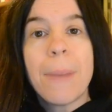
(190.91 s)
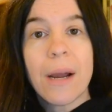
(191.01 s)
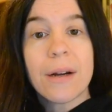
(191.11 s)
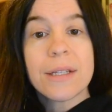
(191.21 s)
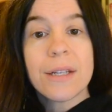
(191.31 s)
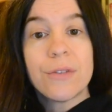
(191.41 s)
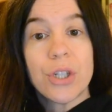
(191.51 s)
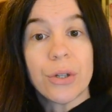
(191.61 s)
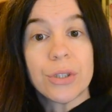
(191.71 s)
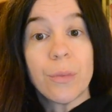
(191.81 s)
parents of
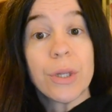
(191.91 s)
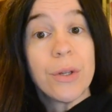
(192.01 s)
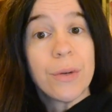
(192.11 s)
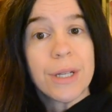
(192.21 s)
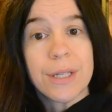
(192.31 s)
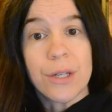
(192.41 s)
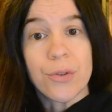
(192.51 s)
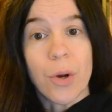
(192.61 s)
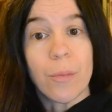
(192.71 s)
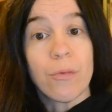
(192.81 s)
children with Noonan
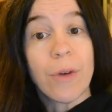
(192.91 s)
syndrome